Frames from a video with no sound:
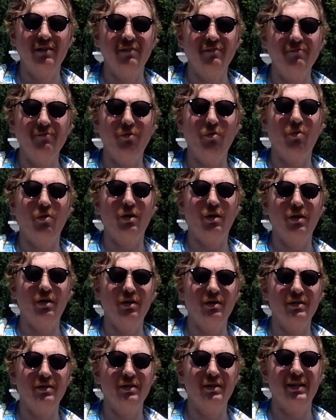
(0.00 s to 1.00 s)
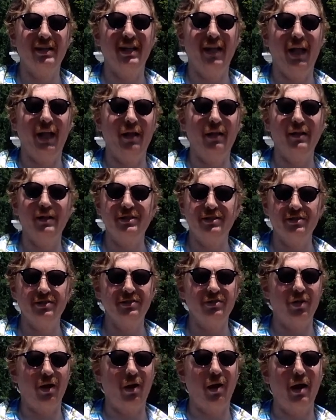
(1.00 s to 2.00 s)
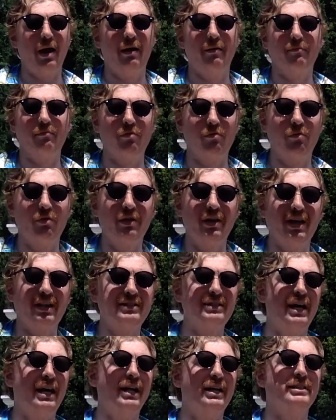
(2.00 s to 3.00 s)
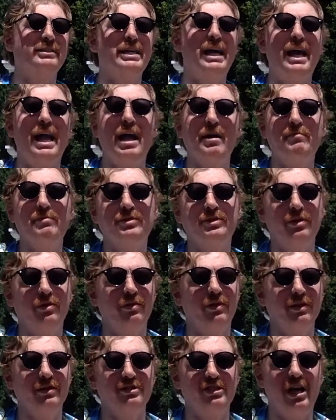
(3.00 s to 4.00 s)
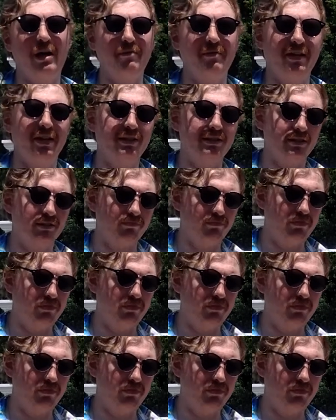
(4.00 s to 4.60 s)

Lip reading: 4 in English, so I'm really excited because that episode in Japanese is